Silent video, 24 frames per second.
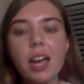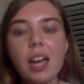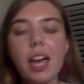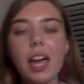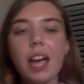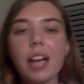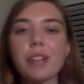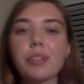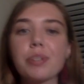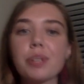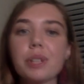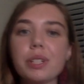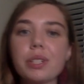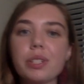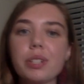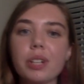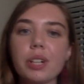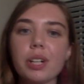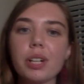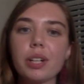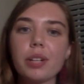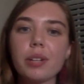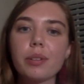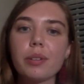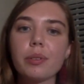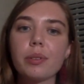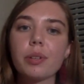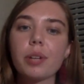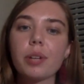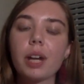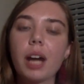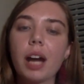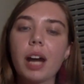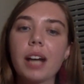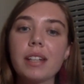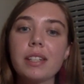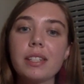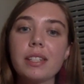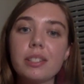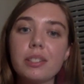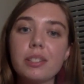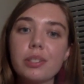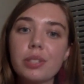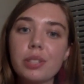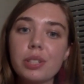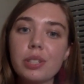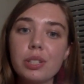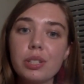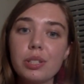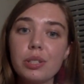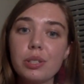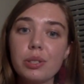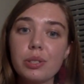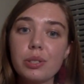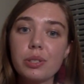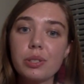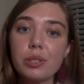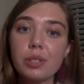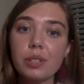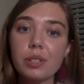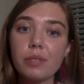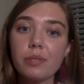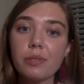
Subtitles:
X-rays are ideal to use